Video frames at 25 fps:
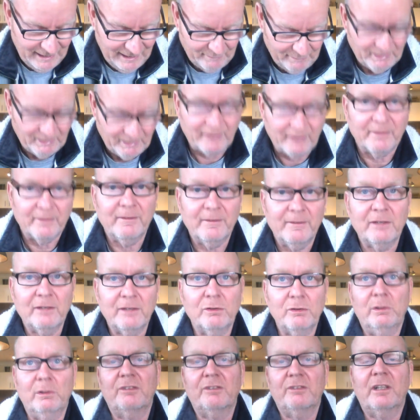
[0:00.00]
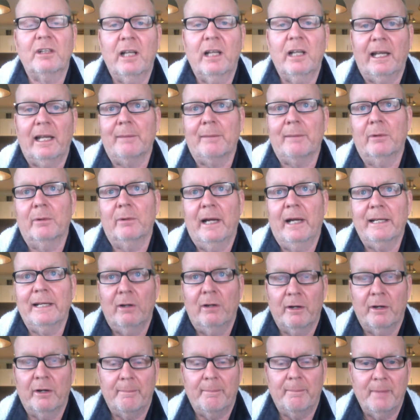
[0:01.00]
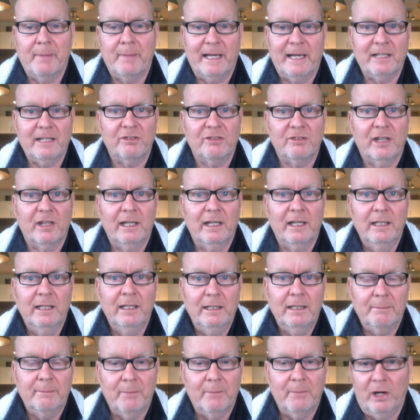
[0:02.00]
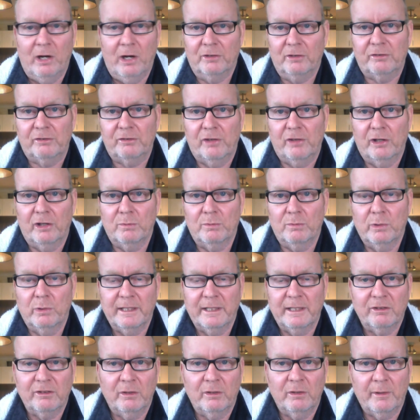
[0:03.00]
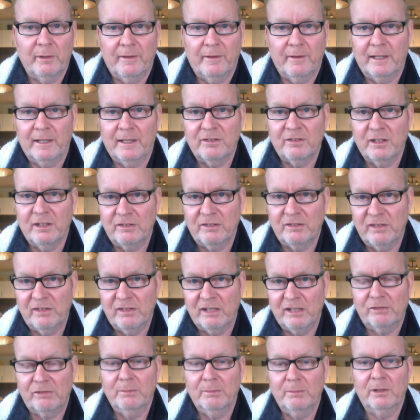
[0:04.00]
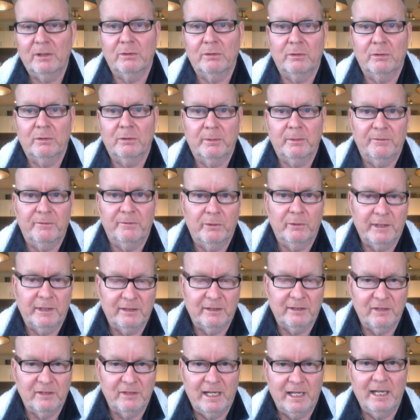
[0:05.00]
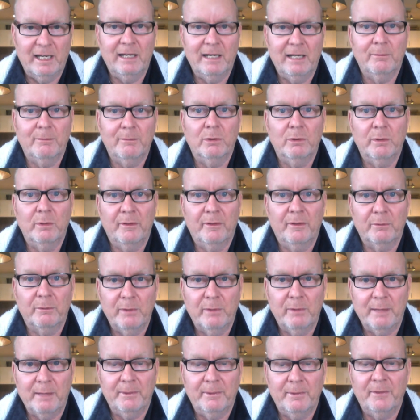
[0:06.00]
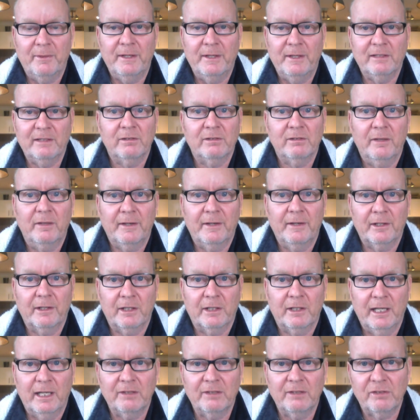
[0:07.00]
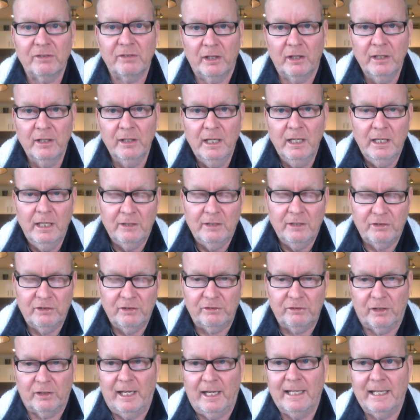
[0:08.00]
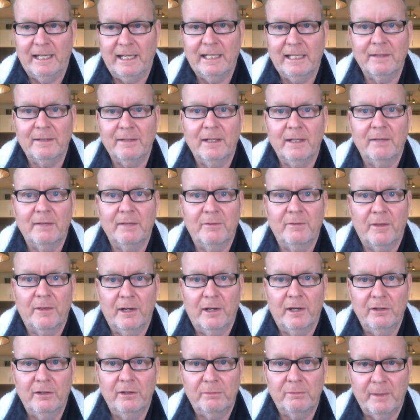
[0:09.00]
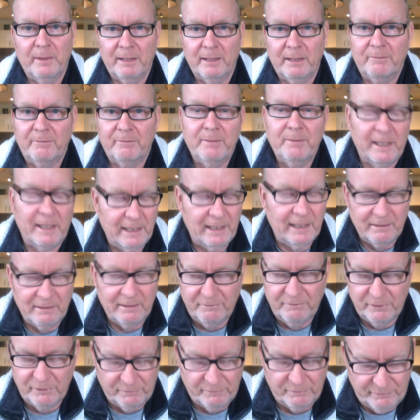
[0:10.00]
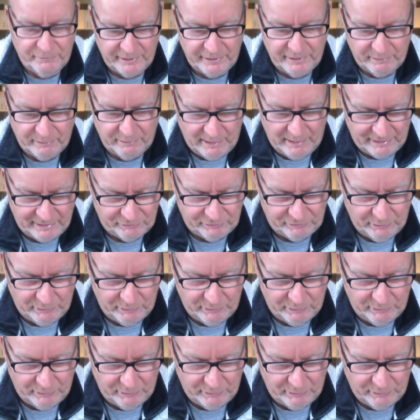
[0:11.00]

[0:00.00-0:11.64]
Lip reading: But there's always a Collaborate on a major milestone week, so whether that's an assessment or before an exam or with the rep and things like that, okay? So just sort of hang in there for those, but again, feel free to ask